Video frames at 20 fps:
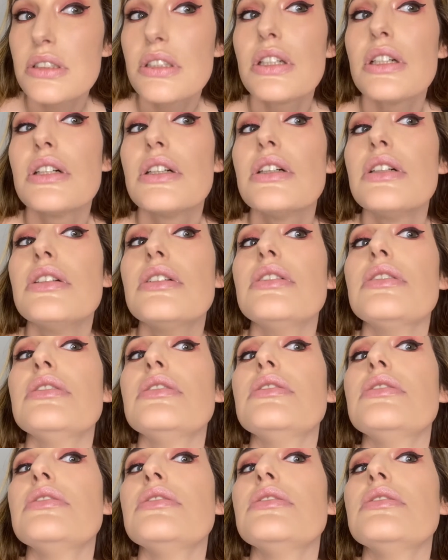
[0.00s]
eye
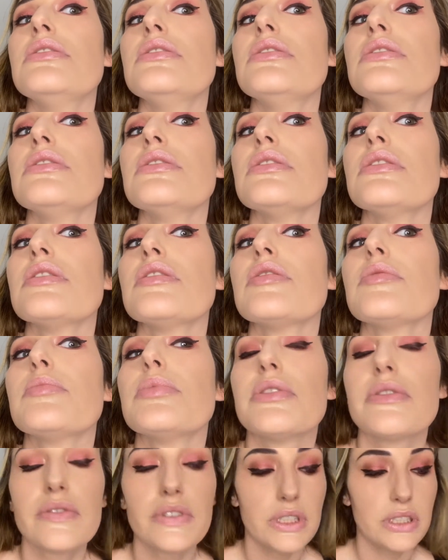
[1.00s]
is not
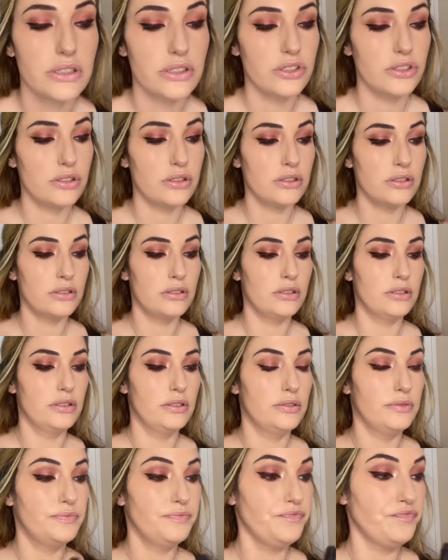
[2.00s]
perfection.
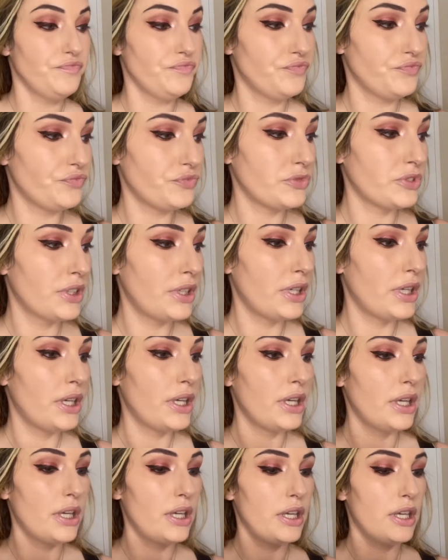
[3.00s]
I
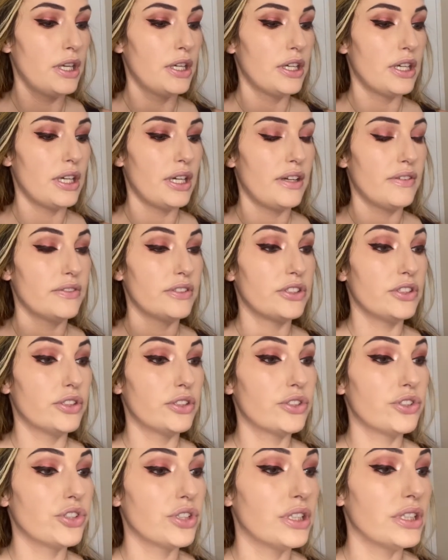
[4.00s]
have to go
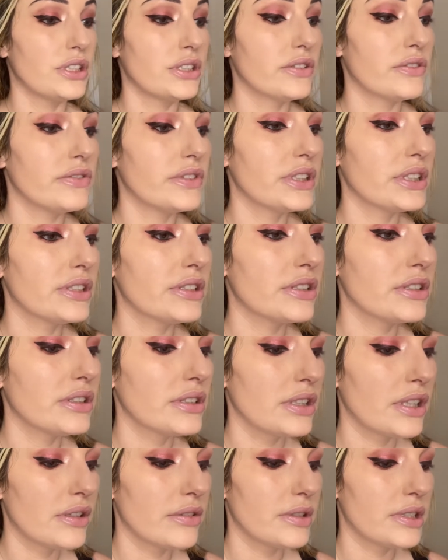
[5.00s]
try and fix this,
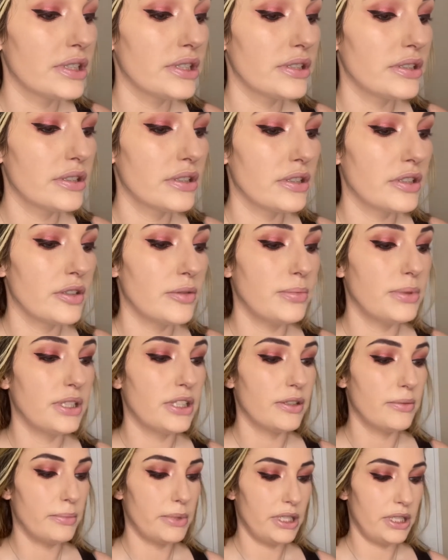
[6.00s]
otherwise it's gonna
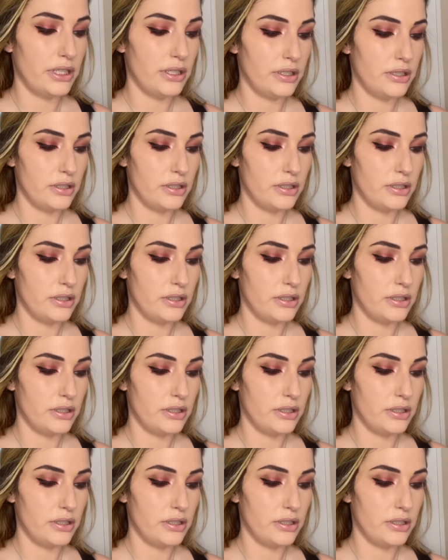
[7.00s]
bug me.